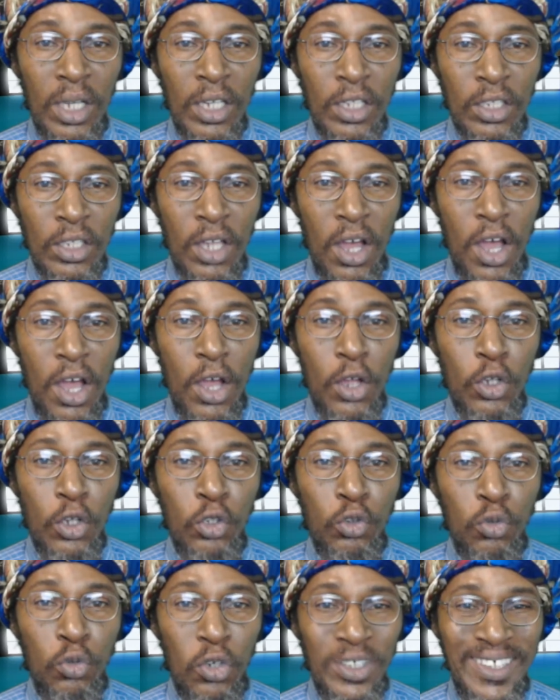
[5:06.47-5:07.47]
in the
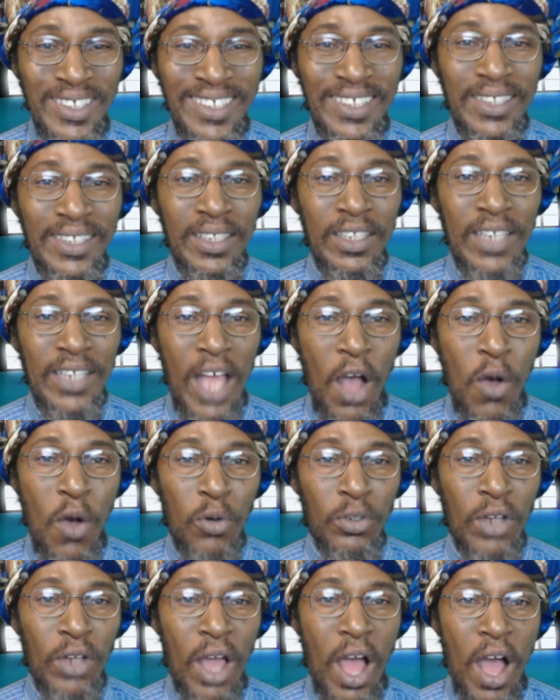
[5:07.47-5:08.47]
Druze
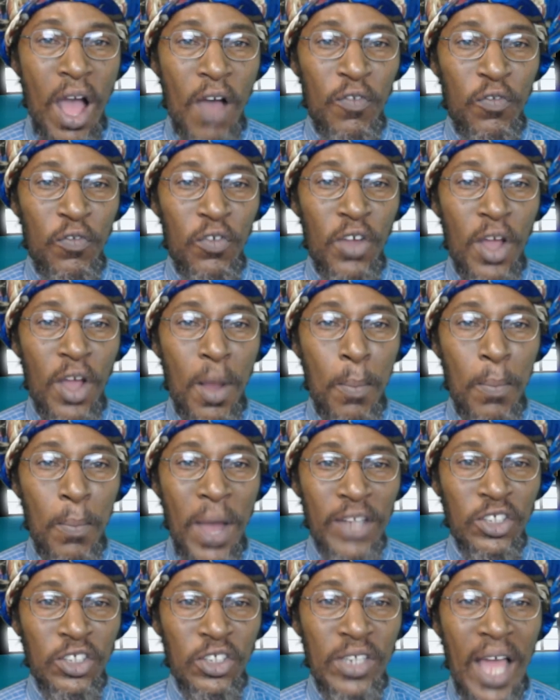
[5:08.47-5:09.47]
town of
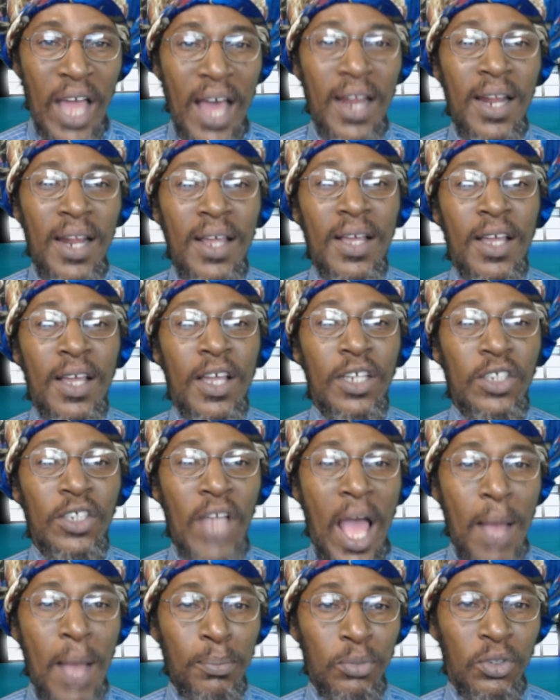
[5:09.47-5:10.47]
Majdal
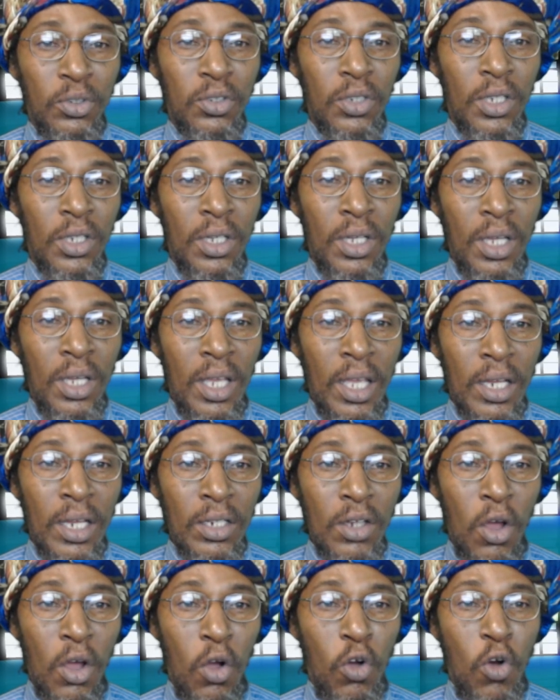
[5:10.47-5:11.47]
Shams
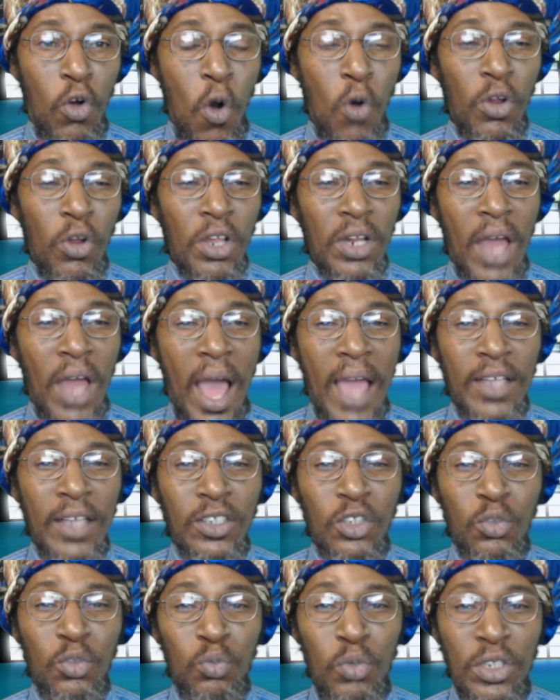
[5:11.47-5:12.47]
in the Golan
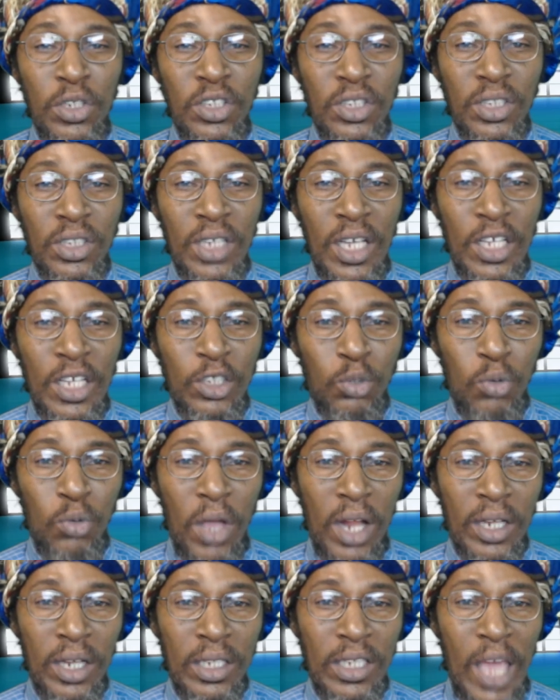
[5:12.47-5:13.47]
Heights, which
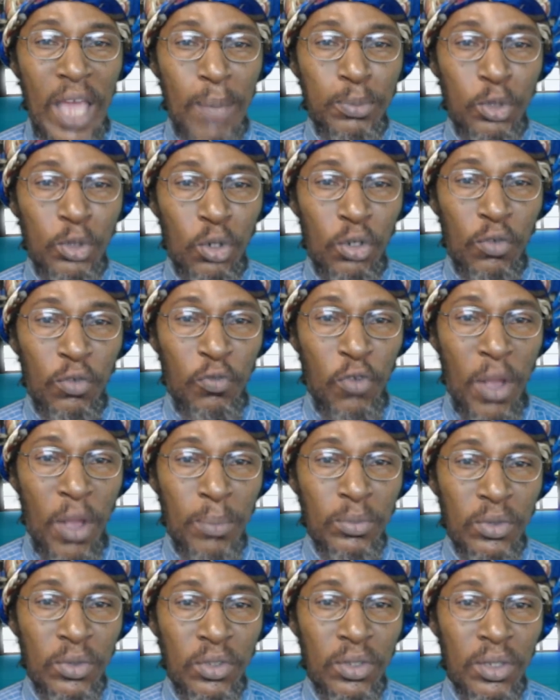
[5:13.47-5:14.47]
Israel captured
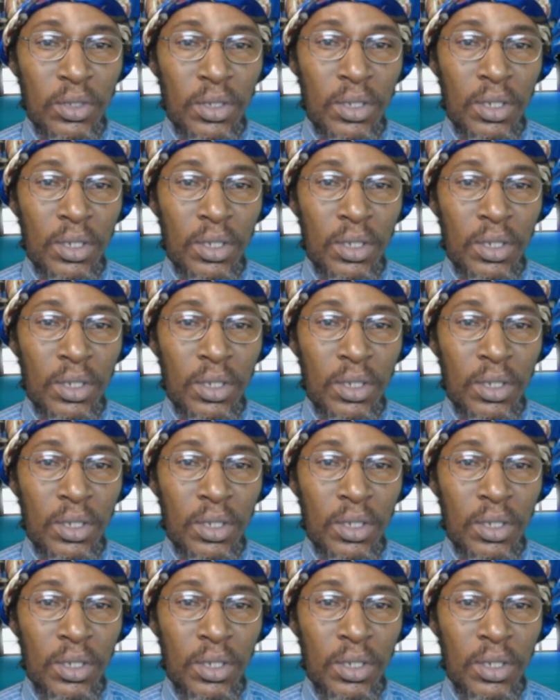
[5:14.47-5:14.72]
from